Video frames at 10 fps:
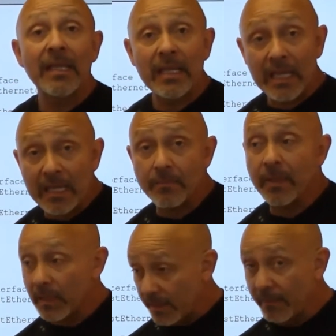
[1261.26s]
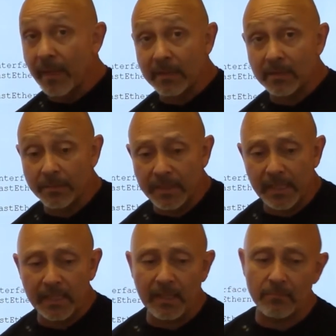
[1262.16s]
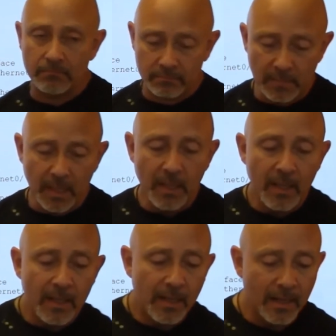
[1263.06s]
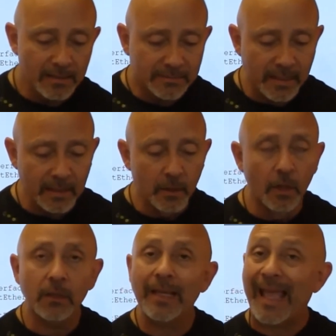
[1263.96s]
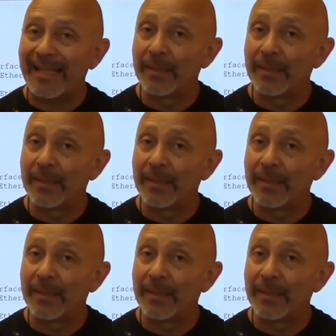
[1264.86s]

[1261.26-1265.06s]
Because everybody's updating him. Let's take a look at the